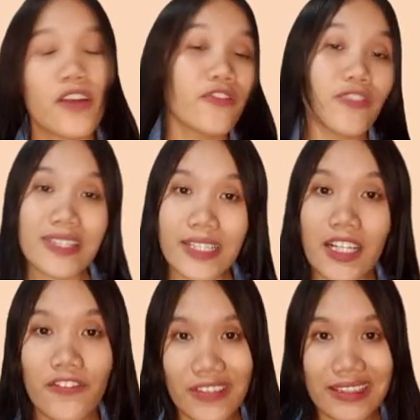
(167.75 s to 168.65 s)

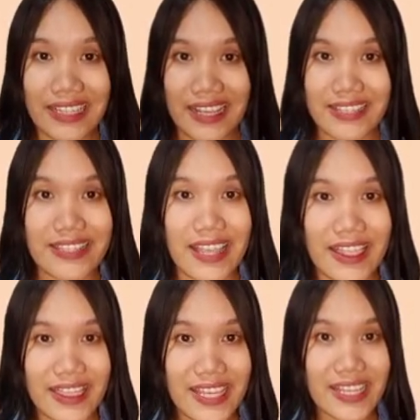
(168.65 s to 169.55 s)
Physical fitness,
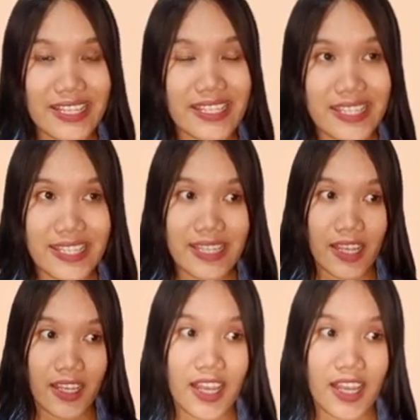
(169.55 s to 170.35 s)
this